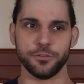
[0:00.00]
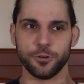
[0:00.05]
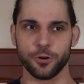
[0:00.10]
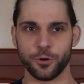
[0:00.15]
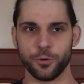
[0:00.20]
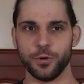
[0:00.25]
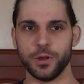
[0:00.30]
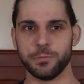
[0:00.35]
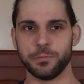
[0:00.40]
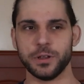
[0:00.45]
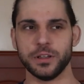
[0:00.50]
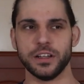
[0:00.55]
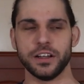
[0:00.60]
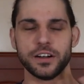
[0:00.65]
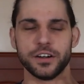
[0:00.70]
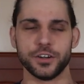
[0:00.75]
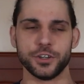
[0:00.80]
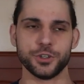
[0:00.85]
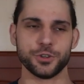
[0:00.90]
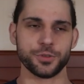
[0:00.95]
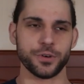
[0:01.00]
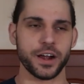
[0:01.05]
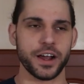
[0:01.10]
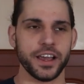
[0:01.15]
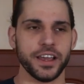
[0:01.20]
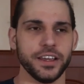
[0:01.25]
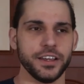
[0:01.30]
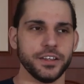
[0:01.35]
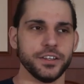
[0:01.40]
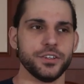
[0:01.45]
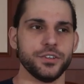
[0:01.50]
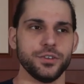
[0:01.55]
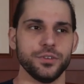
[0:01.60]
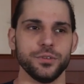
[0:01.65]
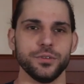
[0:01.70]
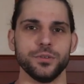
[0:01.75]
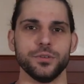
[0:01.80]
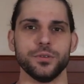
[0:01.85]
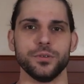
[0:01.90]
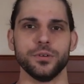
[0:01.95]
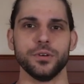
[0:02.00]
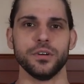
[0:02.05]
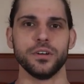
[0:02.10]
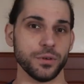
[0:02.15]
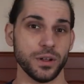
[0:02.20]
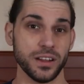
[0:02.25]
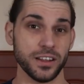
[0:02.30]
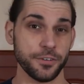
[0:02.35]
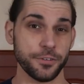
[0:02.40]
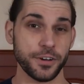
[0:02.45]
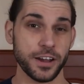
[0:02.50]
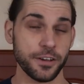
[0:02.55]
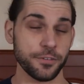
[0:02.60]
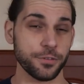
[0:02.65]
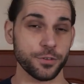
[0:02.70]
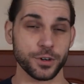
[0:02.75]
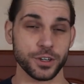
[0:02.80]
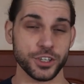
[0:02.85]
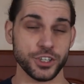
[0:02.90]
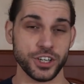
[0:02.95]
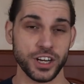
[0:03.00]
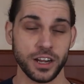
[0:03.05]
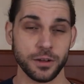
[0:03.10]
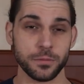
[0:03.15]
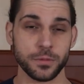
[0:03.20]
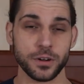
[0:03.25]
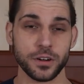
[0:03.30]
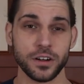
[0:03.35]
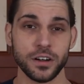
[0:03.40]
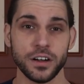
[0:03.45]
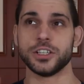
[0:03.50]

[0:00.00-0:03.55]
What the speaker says: 4 women are trying to qualify for the Chamber.